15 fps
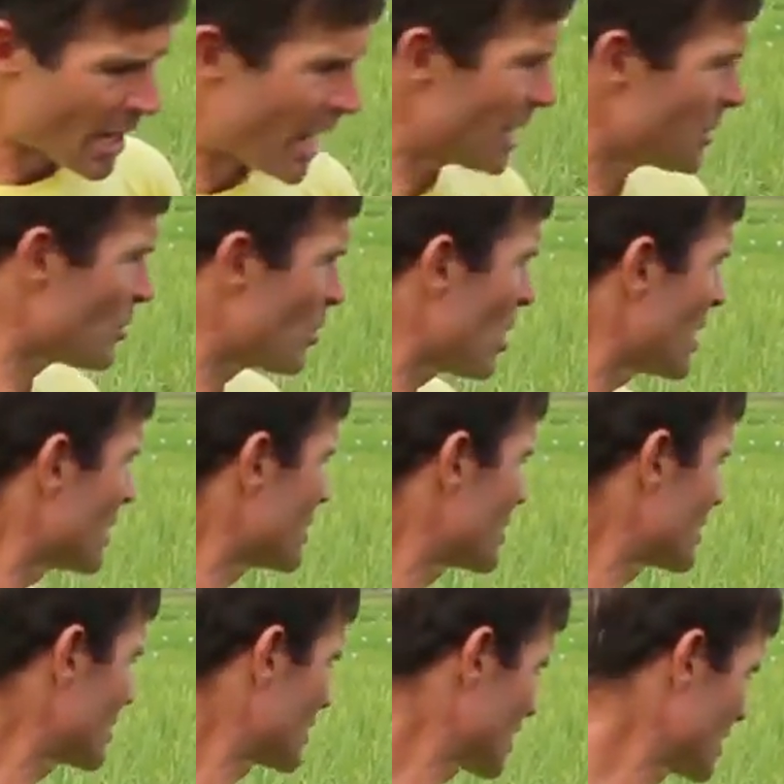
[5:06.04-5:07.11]

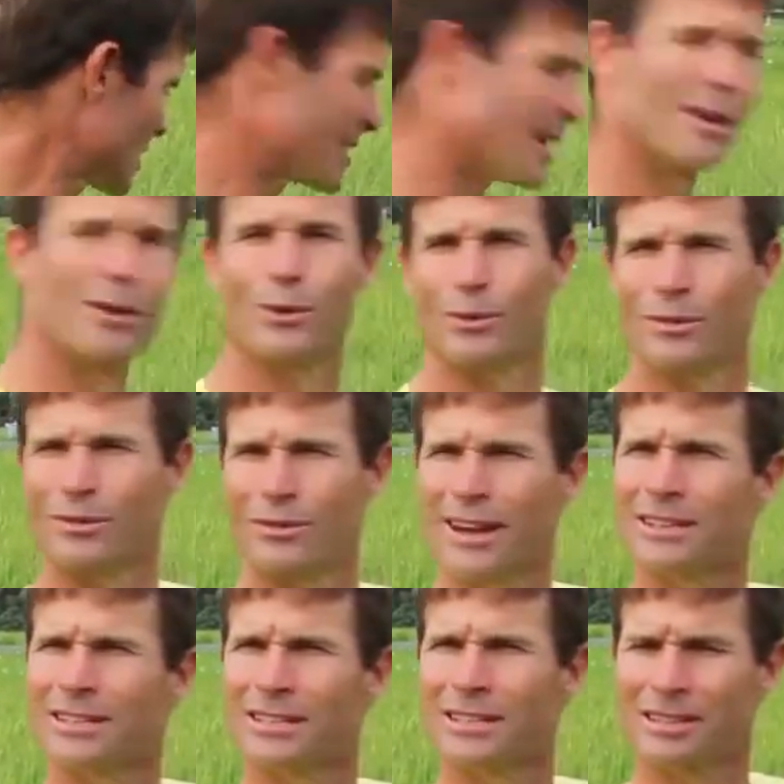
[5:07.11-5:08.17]
Otherwise,
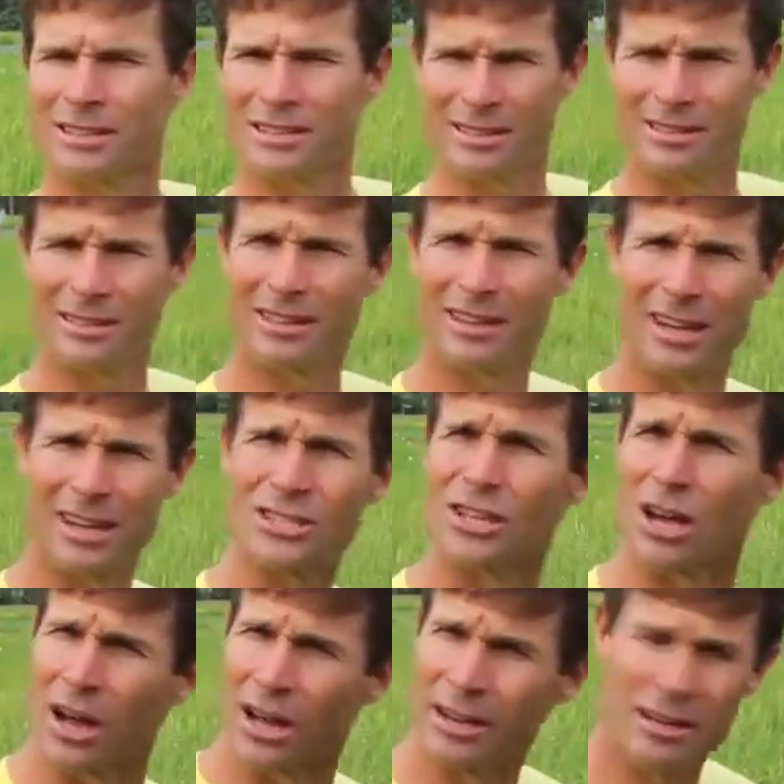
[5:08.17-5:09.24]
rats
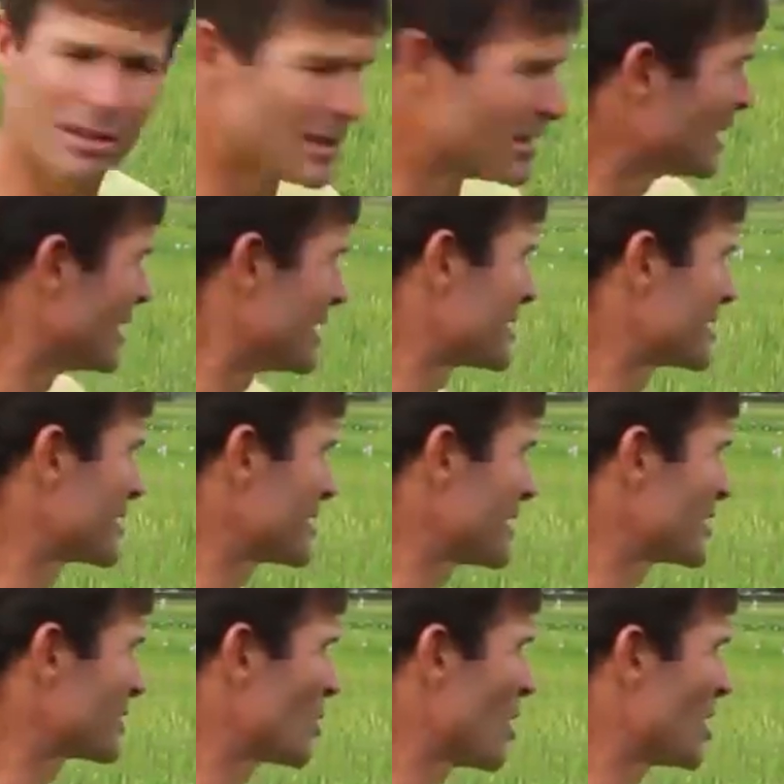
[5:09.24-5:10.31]
aside,
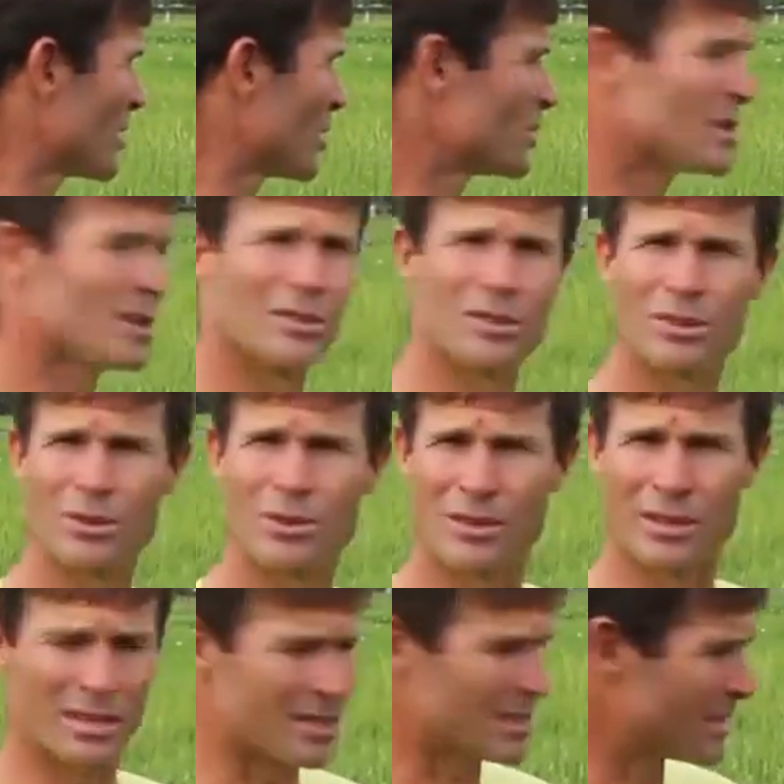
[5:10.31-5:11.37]
it's quite a good news
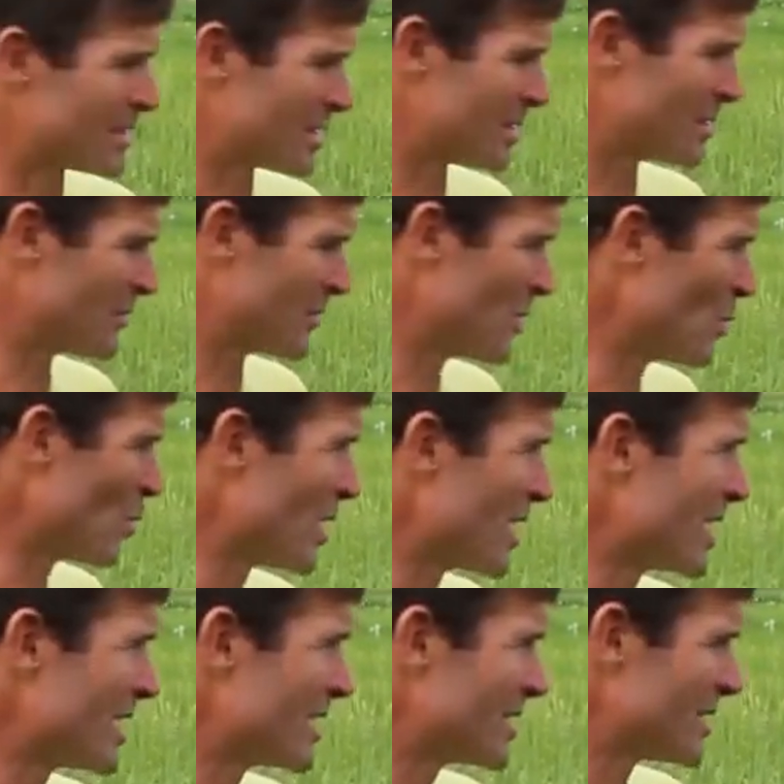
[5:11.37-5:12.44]
story. There's few
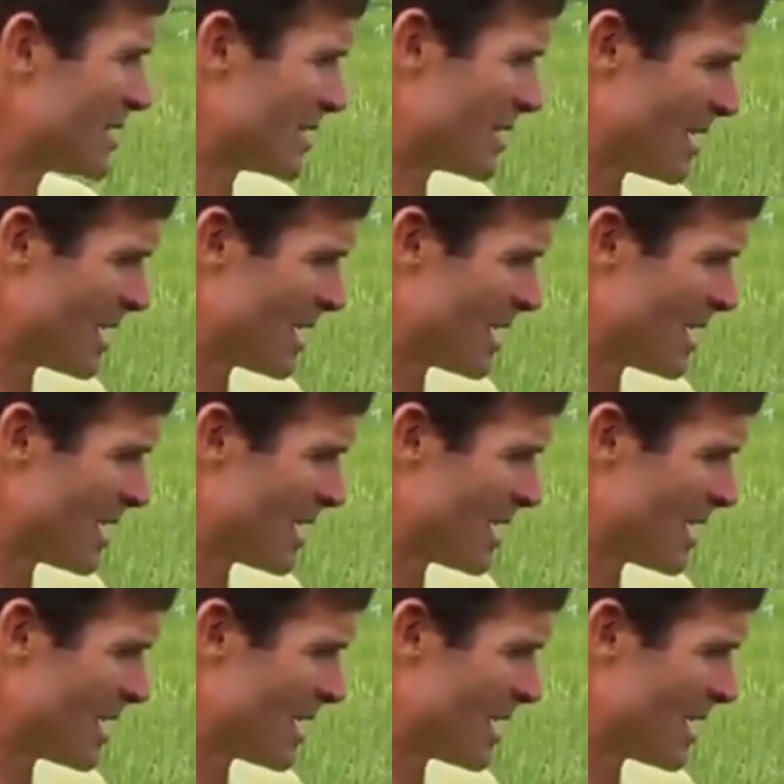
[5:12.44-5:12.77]
weeds,